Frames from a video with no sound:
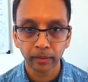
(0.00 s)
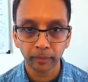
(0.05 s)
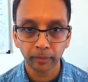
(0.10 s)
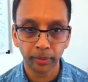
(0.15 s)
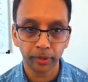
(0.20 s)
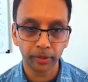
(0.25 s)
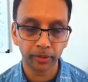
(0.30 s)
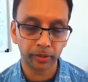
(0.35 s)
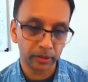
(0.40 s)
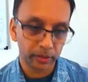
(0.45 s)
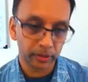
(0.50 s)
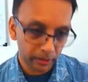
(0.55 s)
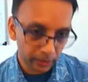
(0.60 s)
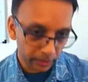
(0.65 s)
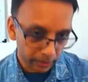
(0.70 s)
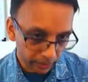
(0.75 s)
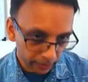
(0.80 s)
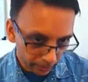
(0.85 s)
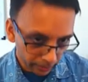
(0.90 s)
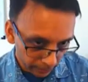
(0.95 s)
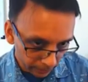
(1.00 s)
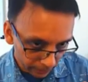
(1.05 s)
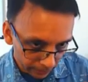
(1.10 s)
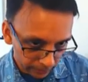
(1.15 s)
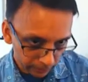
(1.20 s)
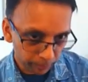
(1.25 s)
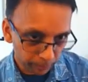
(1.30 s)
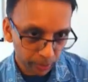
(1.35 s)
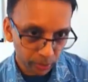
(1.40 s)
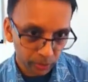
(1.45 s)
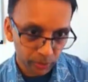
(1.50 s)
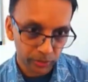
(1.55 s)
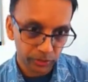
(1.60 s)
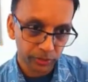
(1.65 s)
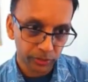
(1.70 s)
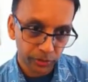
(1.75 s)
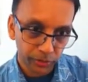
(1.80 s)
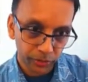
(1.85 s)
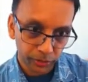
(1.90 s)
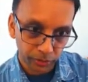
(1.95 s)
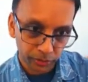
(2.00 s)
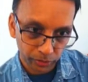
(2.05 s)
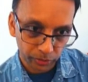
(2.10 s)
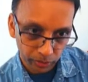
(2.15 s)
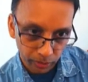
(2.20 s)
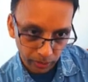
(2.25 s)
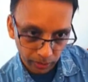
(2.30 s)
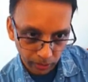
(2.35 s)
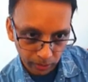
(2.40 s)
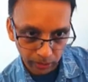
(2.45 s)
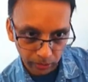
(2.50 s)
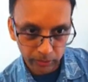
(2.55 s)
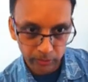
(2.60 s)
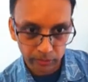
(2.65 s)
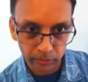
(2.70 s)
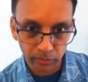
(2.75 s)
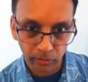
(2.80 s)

but it's important to